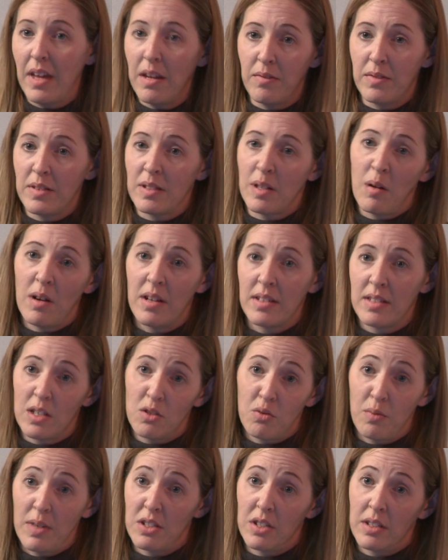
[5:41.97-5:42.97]
if a
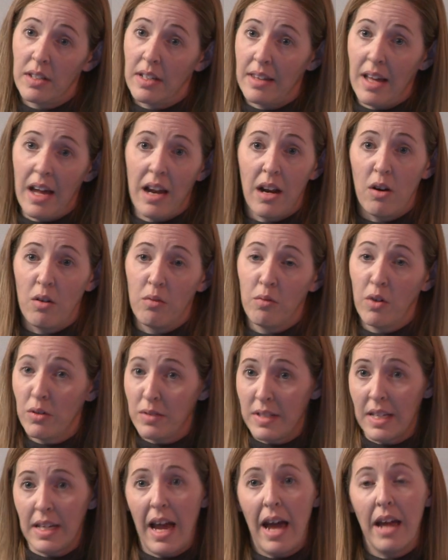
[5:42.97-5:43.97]
situation like that
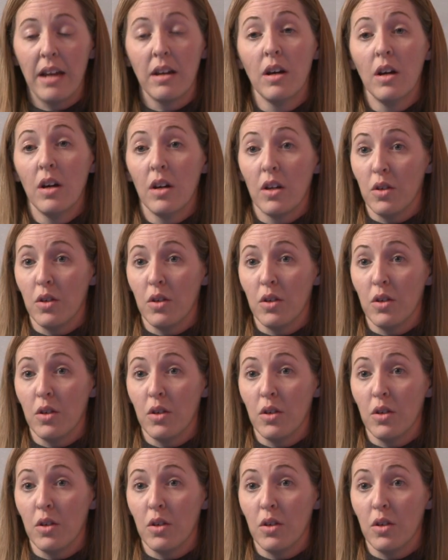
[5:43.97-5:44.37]
arose again,